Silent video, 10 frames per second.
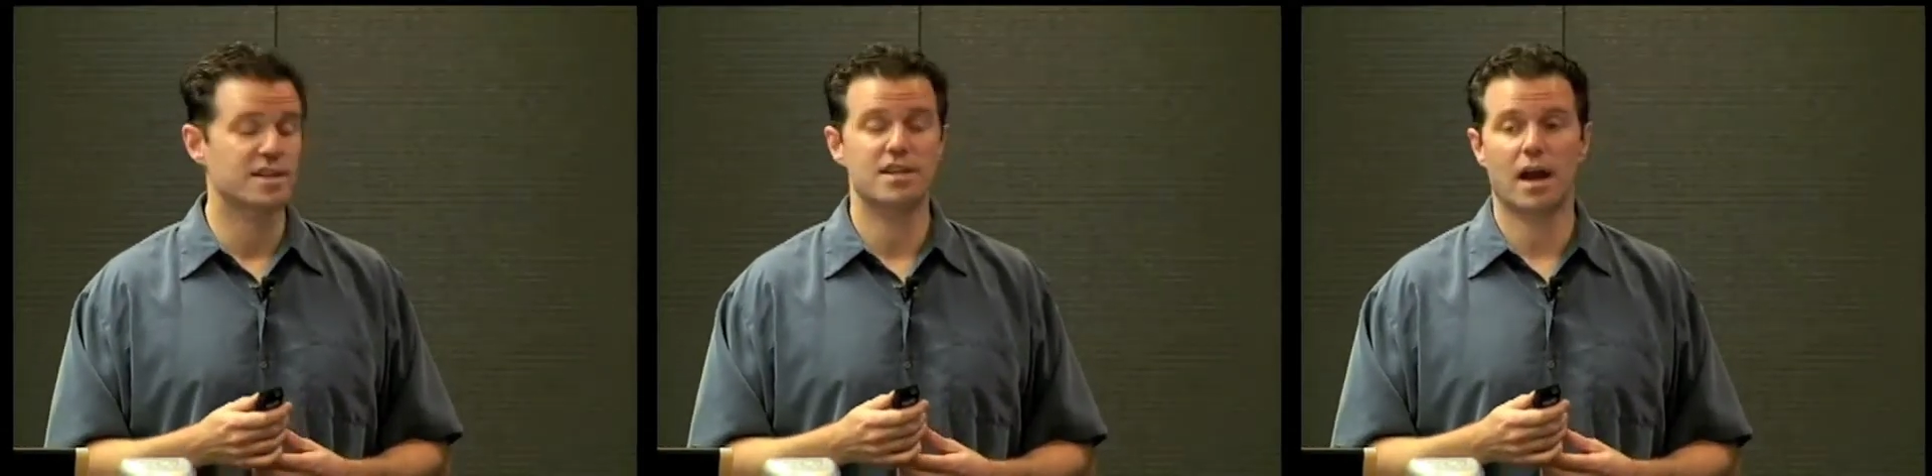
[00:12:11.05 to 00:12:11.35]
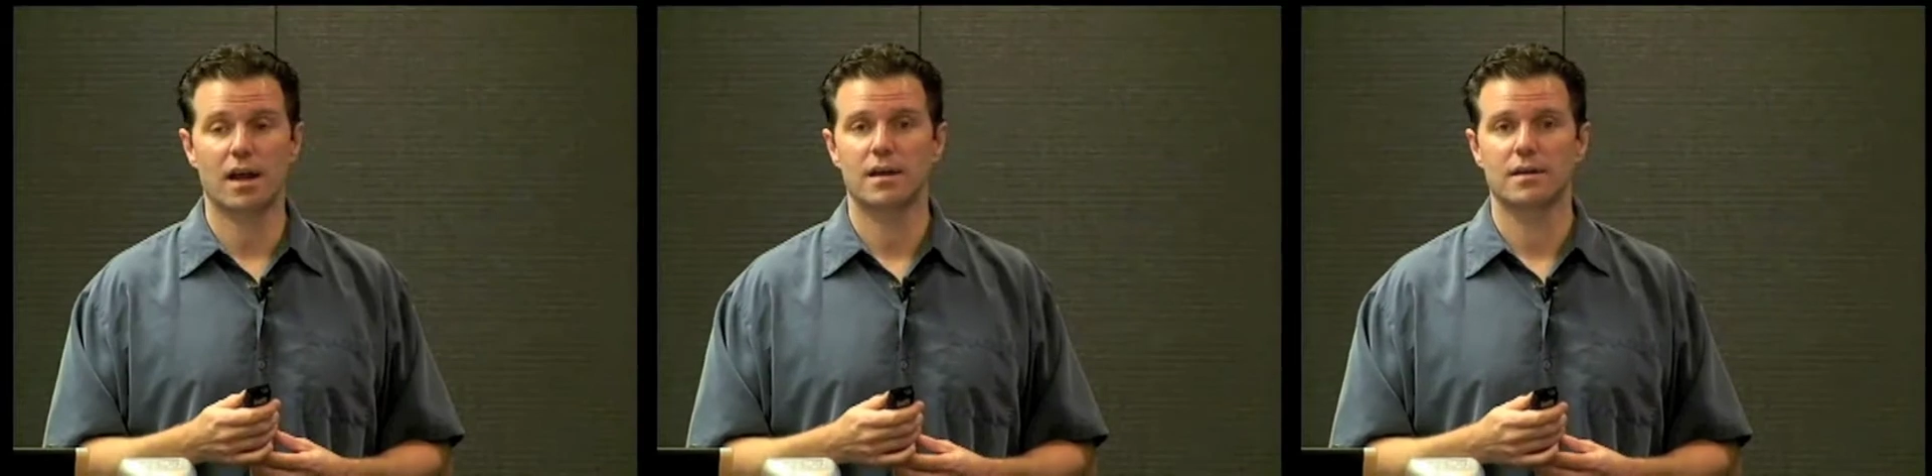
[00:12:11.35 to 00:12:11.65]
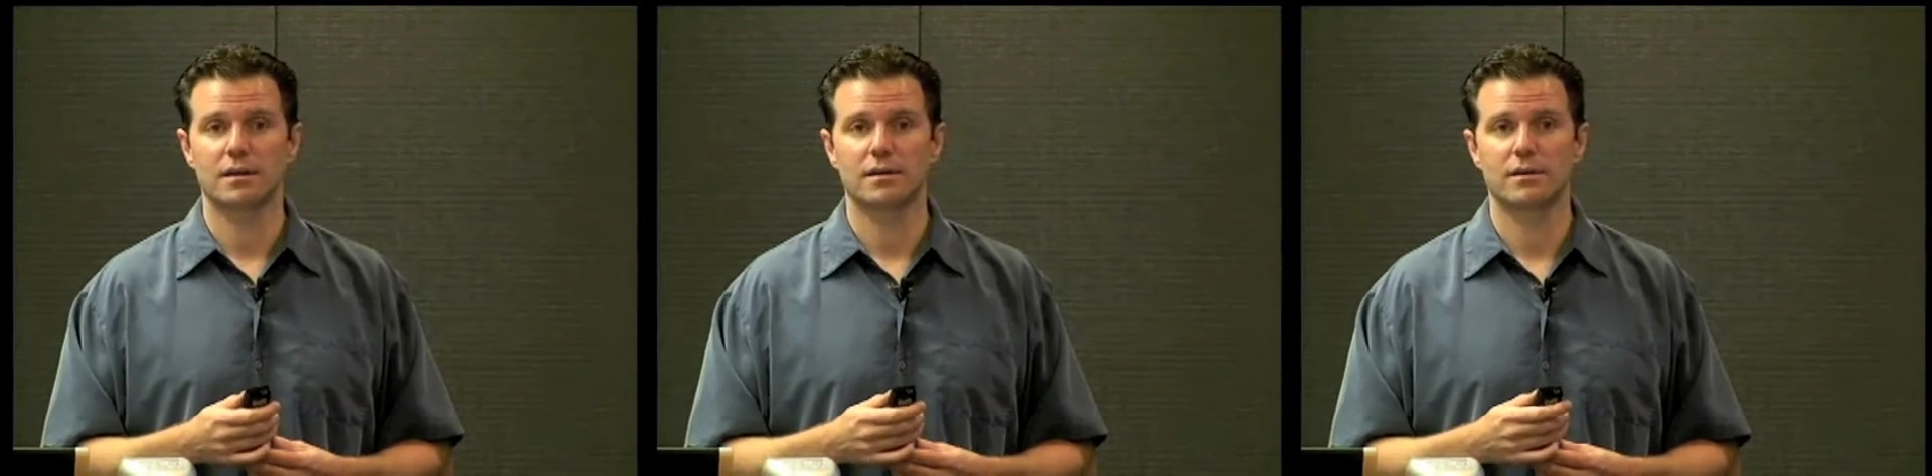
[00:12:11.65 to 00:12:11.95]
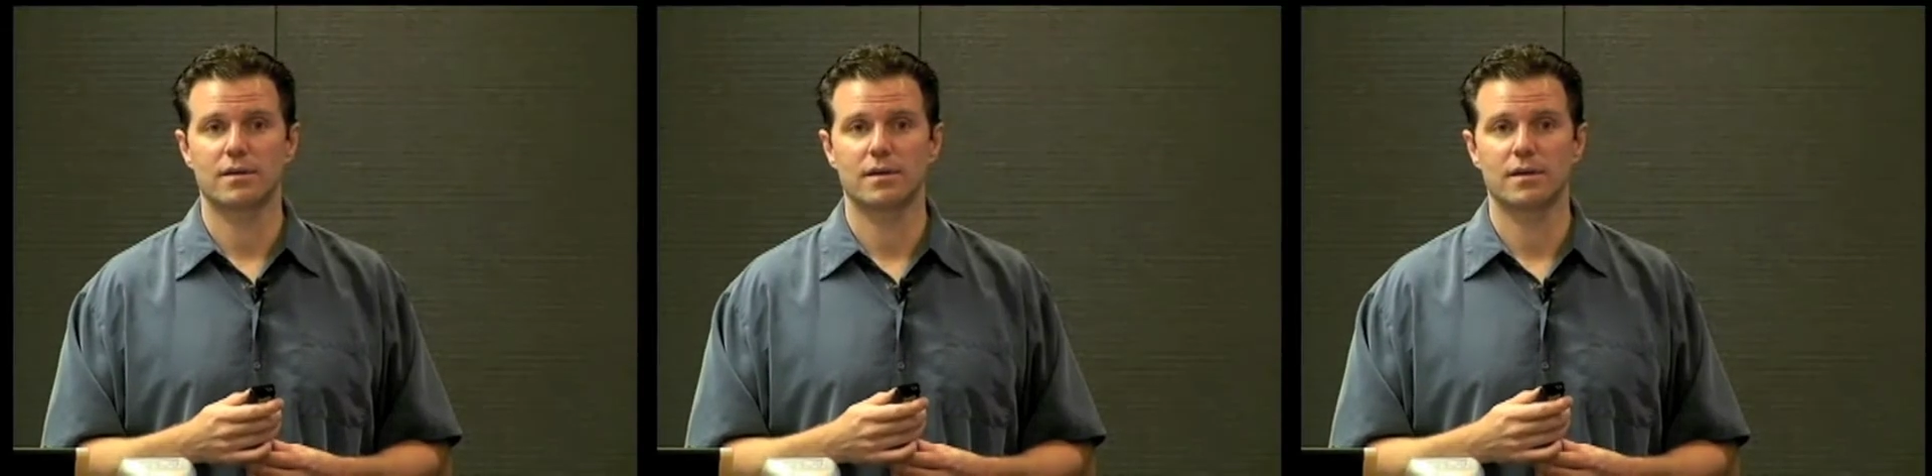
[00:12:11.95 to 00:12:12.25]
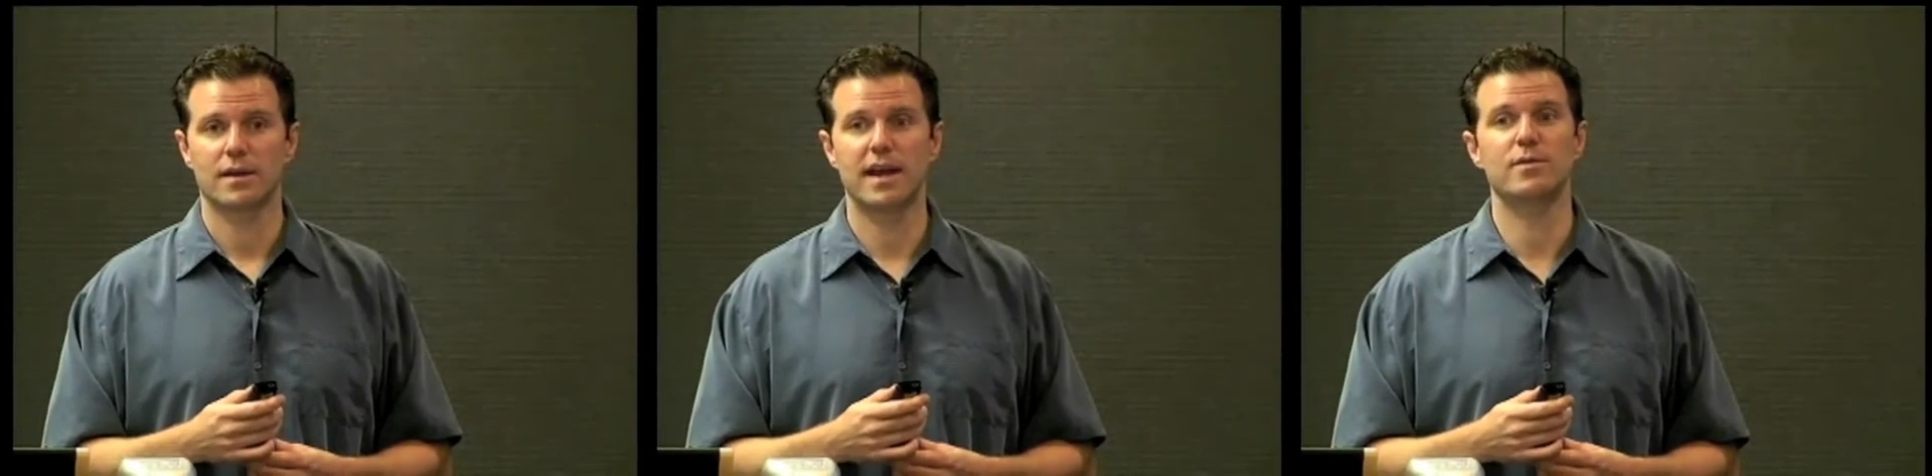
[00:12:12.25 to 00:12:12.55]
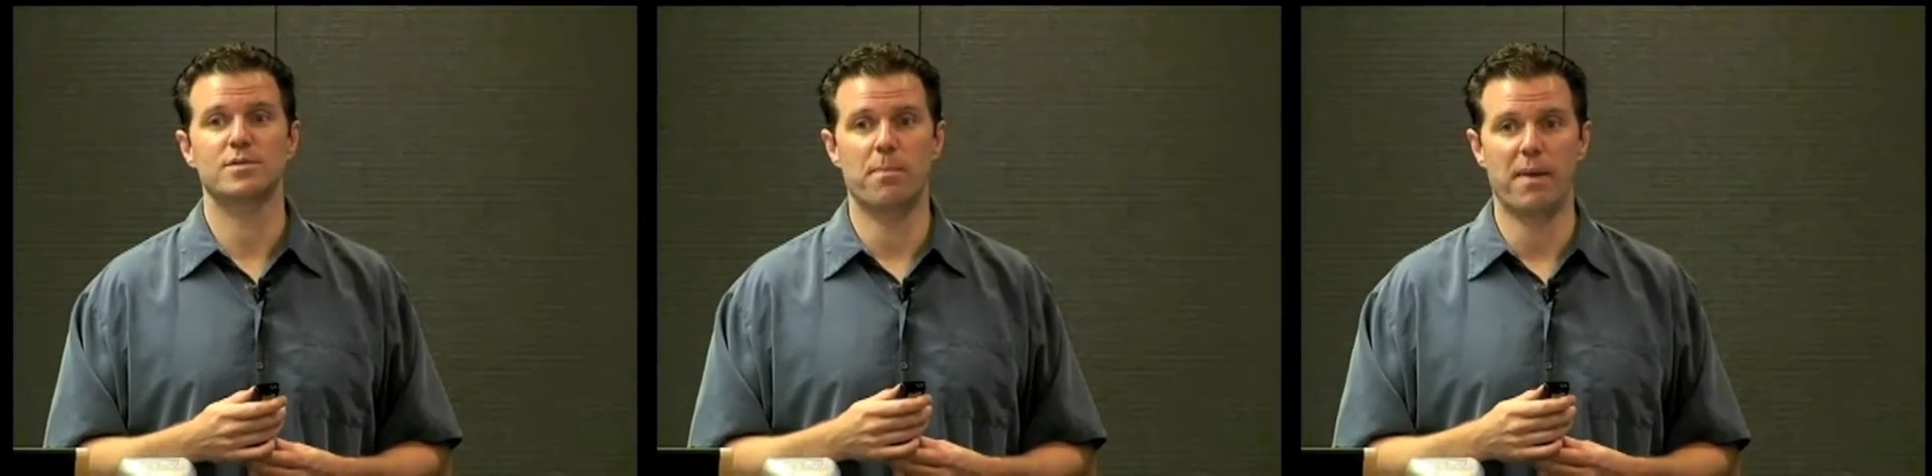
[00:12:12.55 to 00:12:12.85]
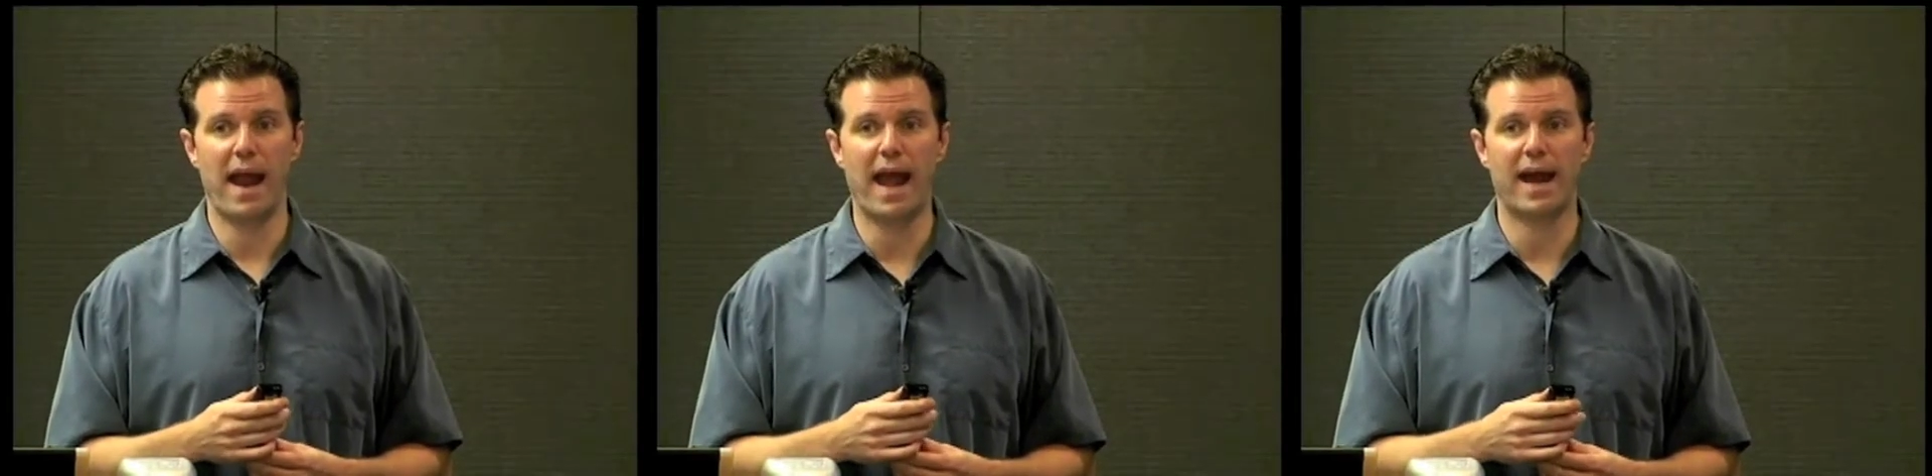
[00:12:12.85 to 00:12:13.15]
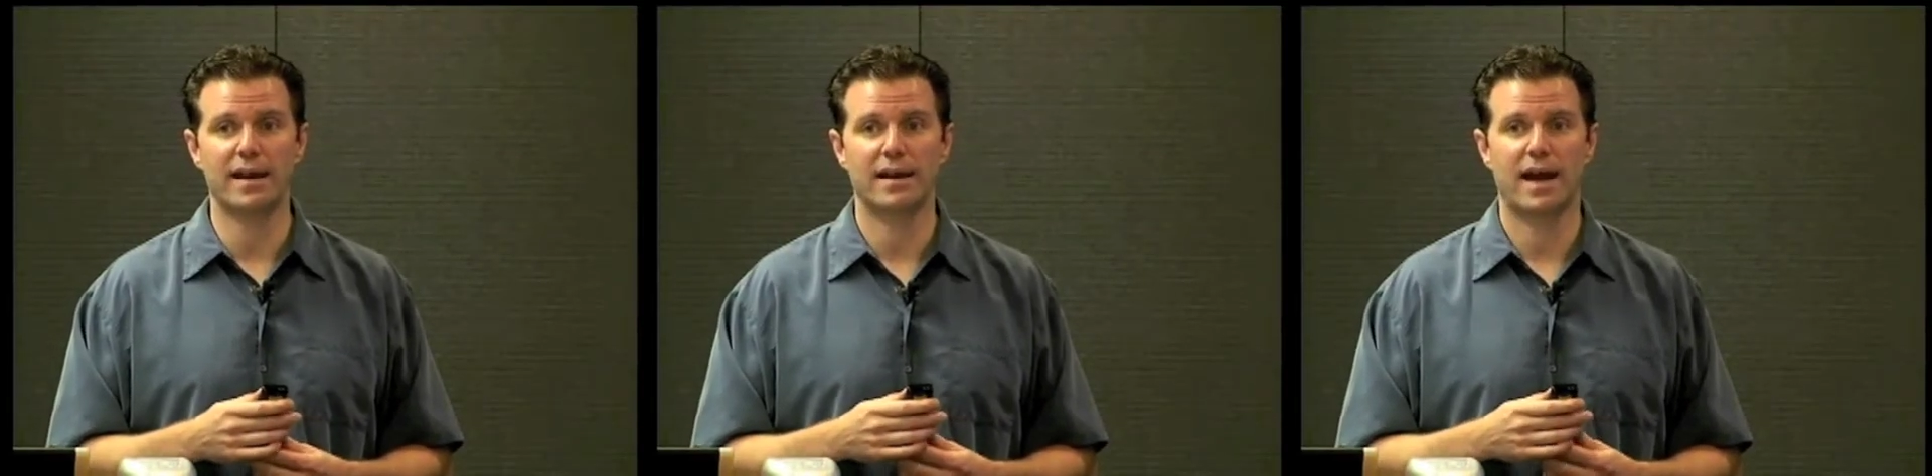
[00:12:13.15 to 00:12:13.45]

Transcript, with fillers: suck. He was bad.